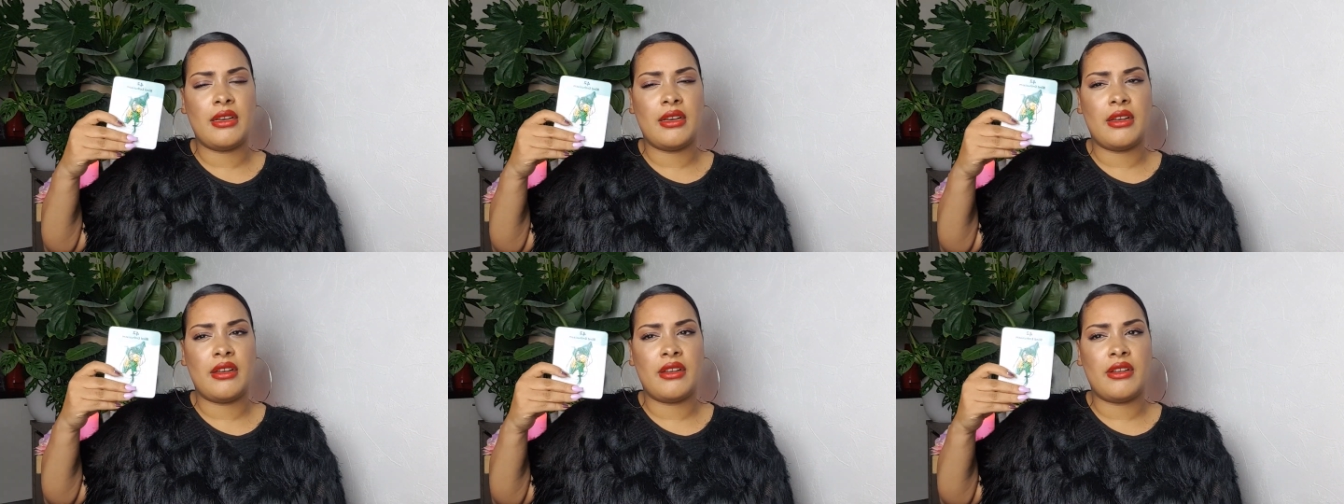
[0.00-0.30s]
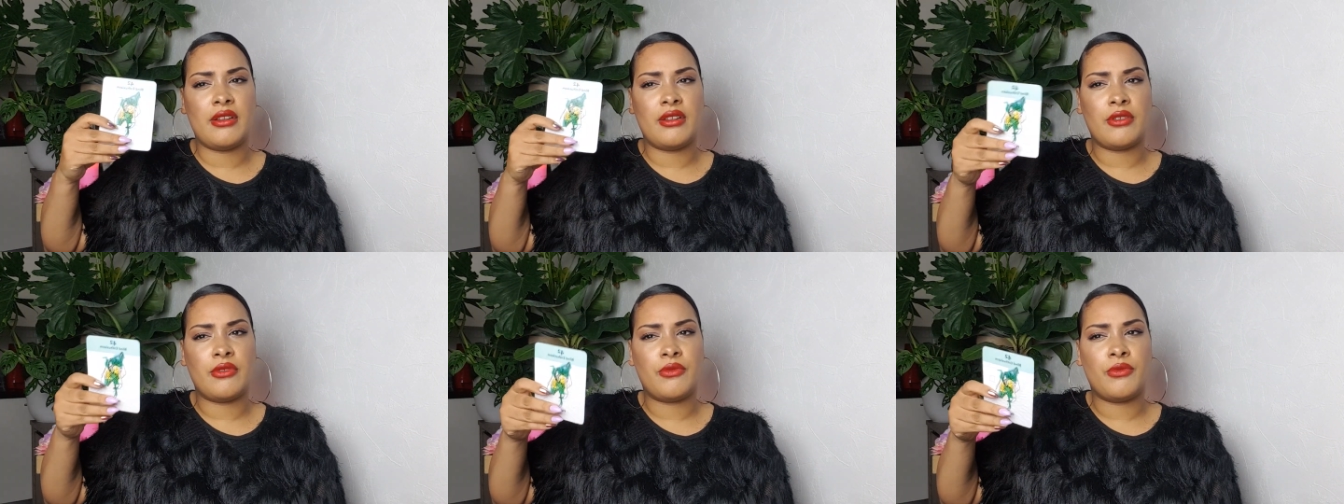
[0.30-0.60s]

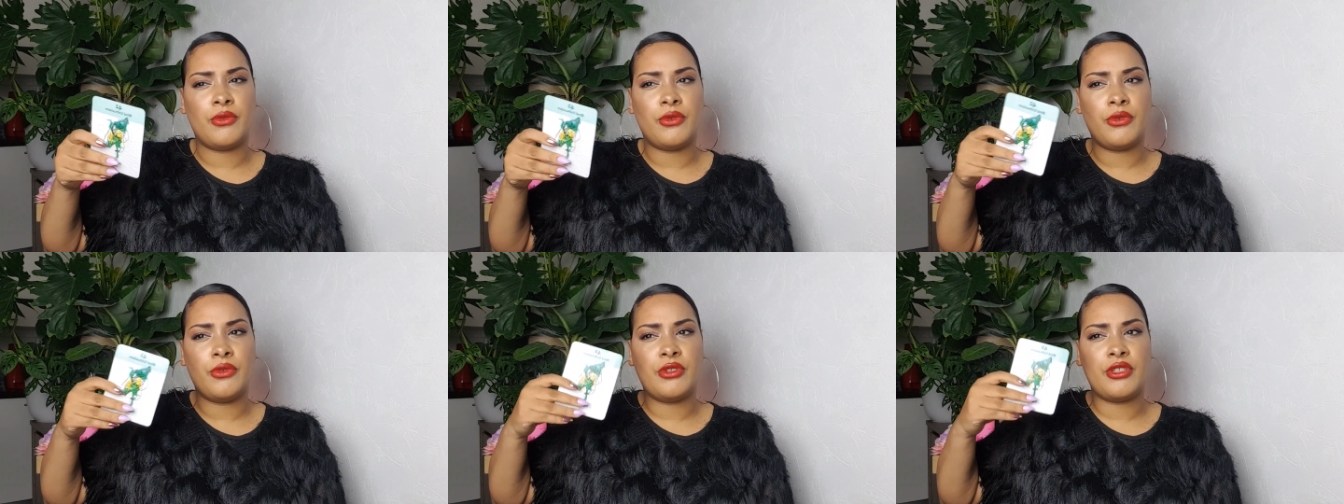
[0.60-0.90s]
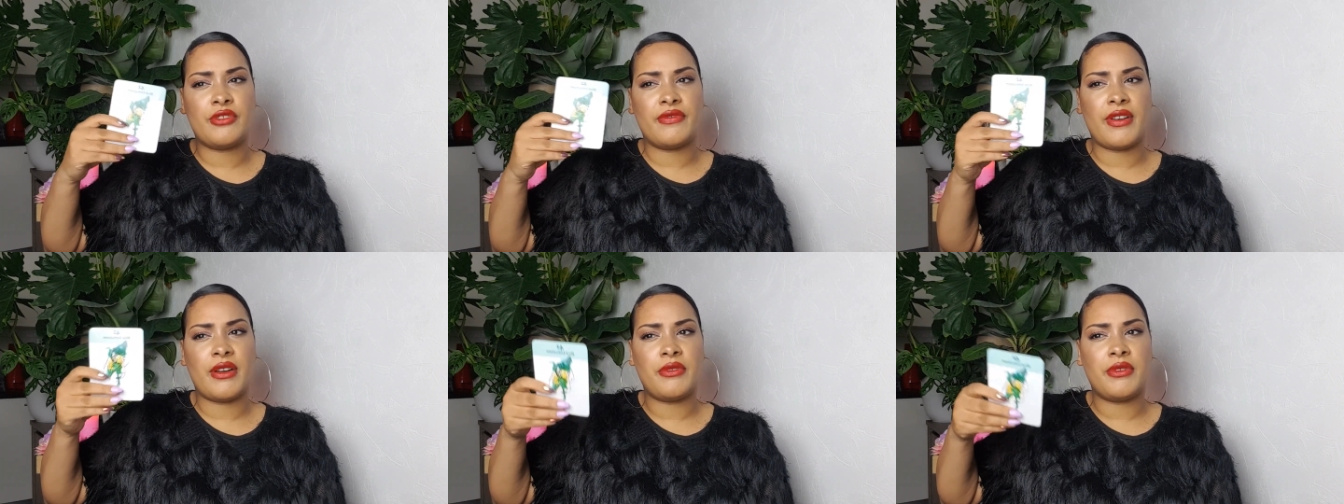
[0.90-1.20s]
uh,
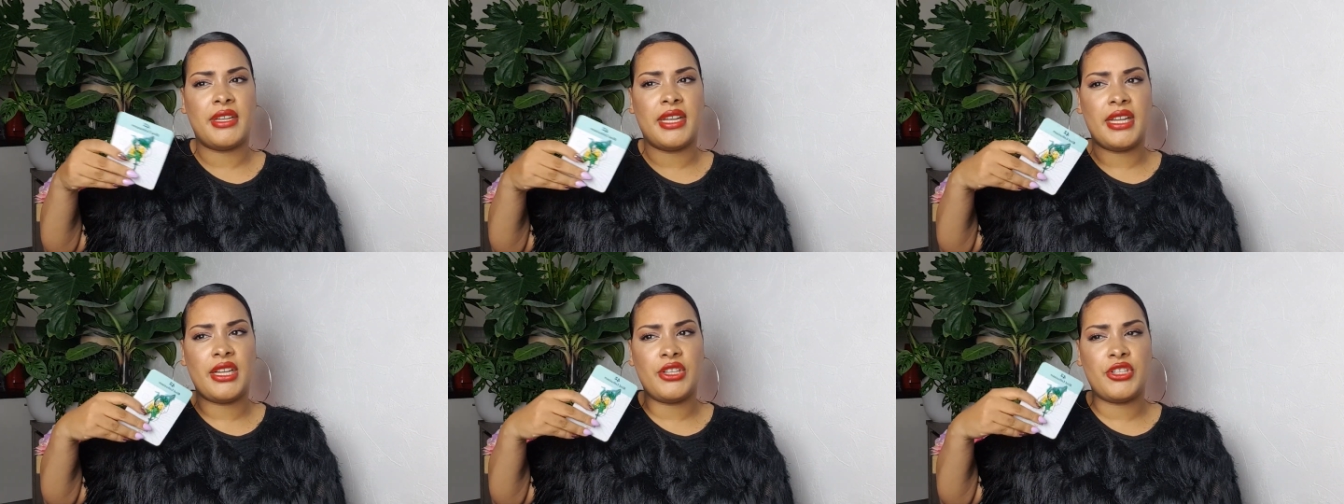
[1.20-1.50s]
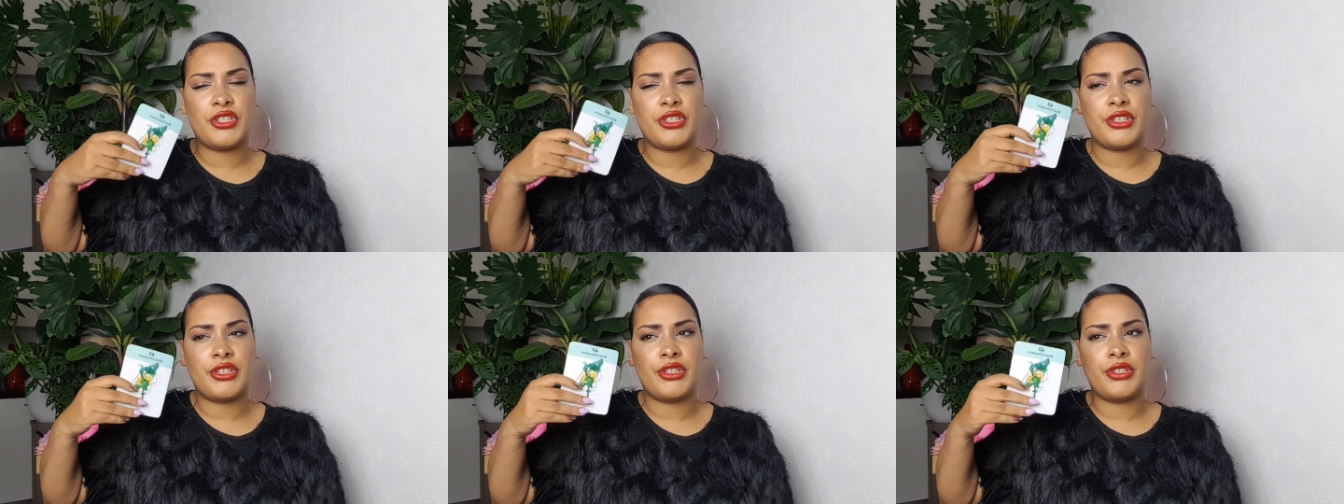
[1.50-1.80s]
roots,
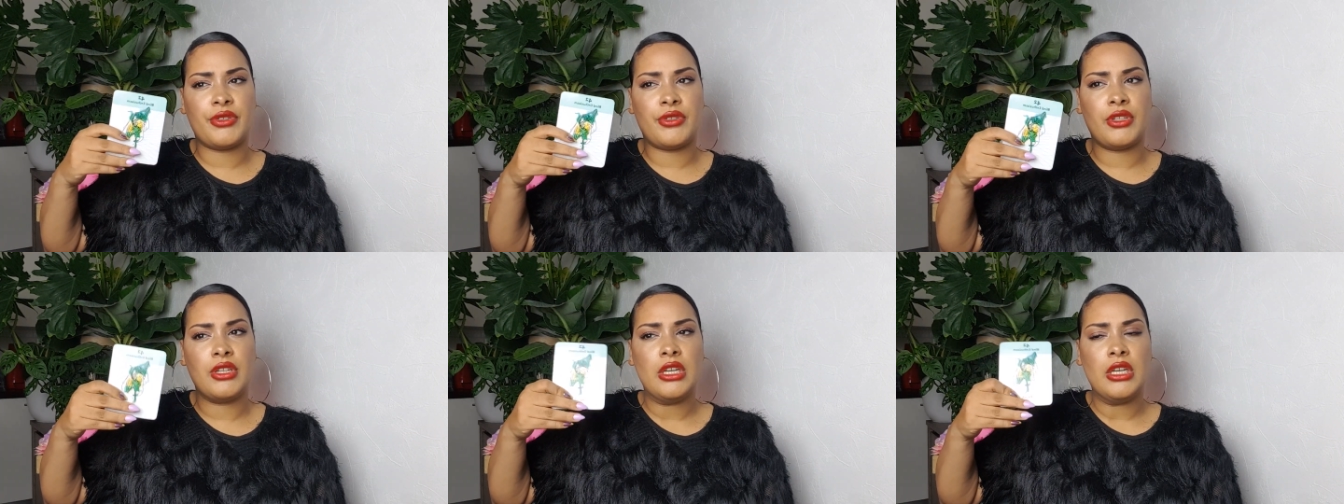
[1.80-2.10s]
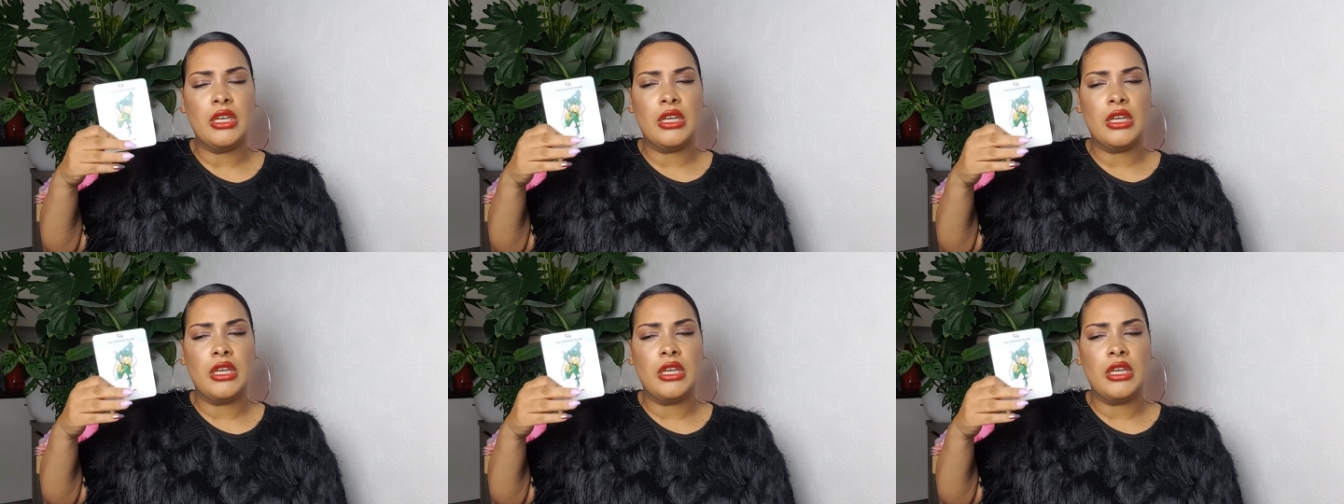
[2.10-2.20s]
foundation,